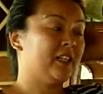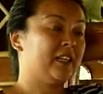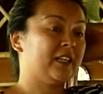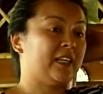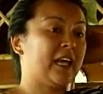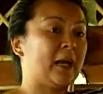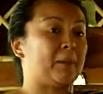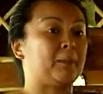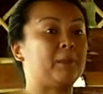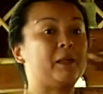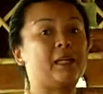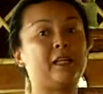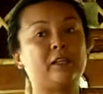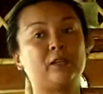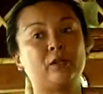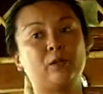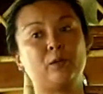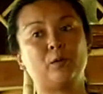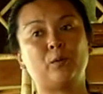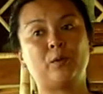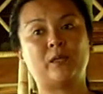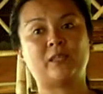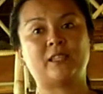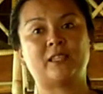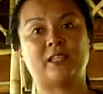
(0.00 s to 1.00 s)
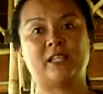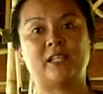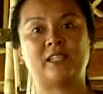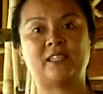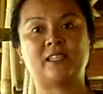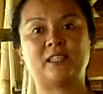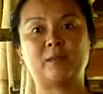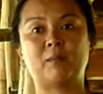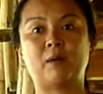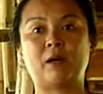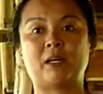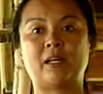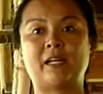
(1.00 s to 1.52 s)
Caplito was a
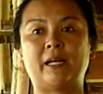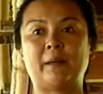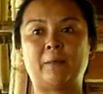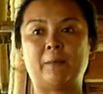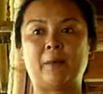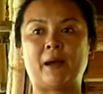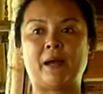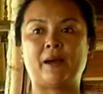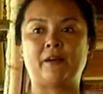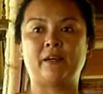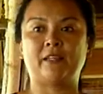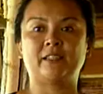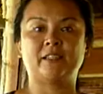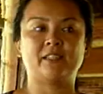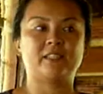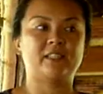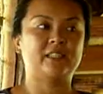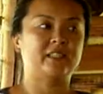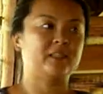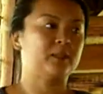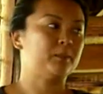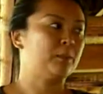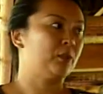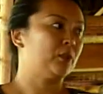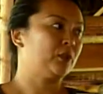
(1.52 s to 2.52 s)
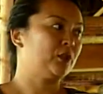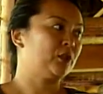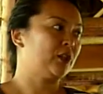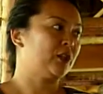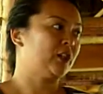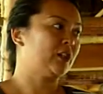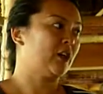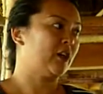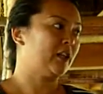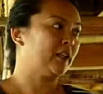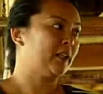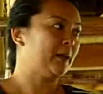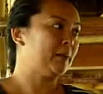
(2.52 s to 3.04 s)
smuggling pirate, and his boat just
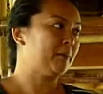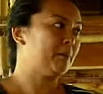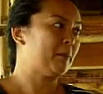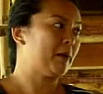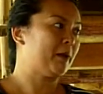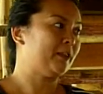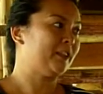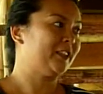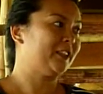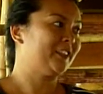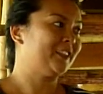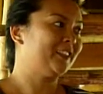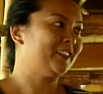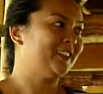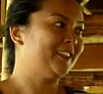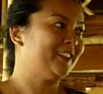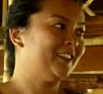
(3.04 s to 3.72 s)
got impounded.